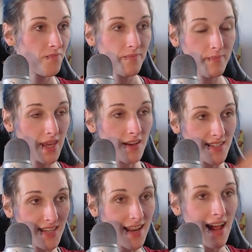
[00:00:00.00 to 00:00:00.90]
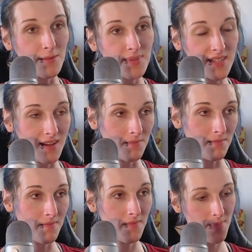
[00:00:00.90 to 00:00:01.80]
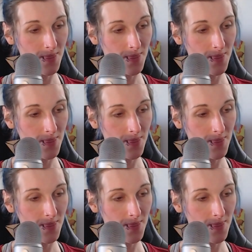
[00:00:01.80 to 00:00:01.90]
because it helps them